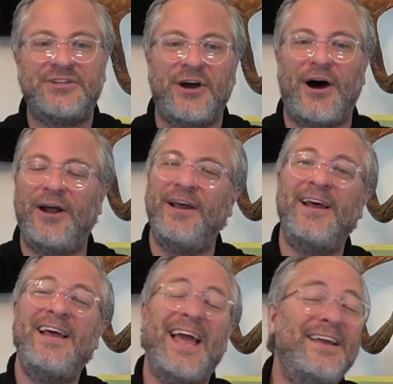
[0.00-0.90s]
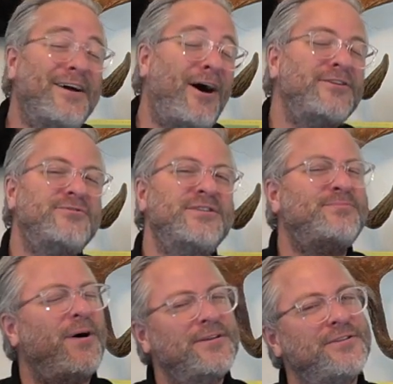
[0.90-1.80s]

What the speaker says: God. And God's response